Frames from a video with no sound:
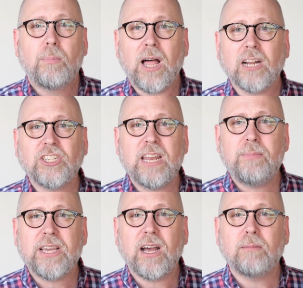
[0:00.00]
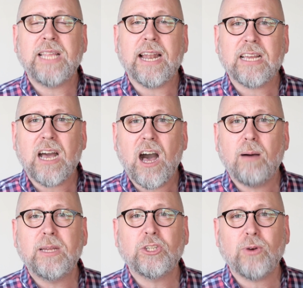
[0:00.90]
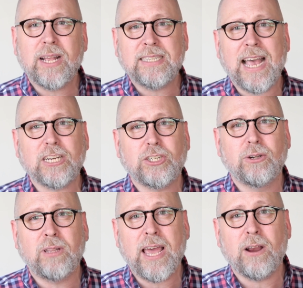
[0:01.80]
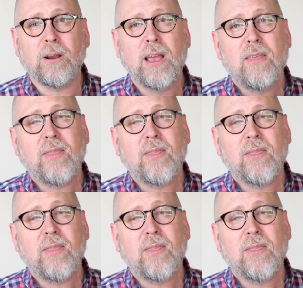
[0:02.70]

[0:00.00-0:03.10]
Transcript: Blockchain becomes that common transactional layer